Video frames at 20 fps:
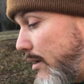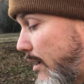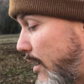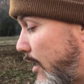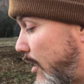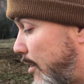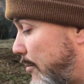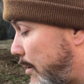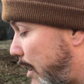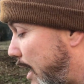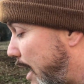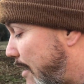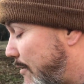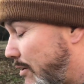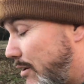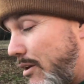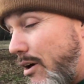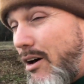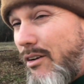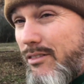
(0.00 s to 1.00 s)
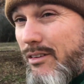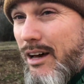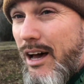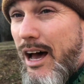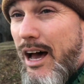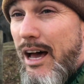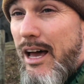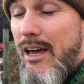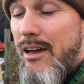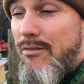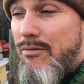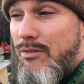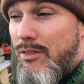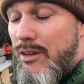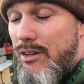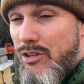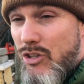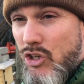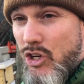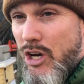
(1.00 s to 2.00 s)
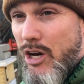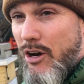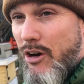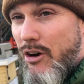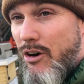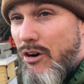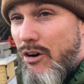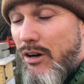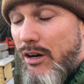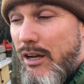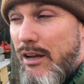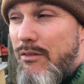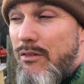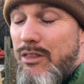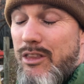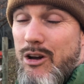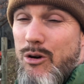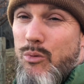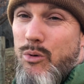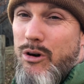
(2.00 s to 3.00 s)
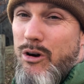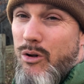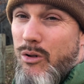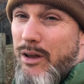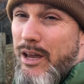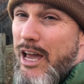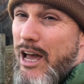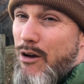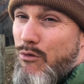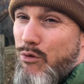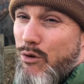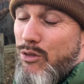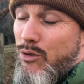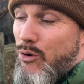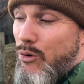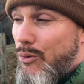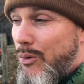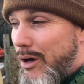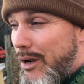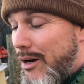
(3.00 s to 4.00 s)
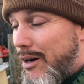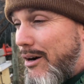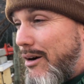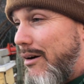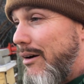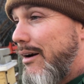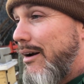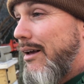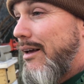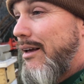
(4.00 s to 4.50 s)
Um, I haven't lost a hive this year, even though we're only halfway through winter.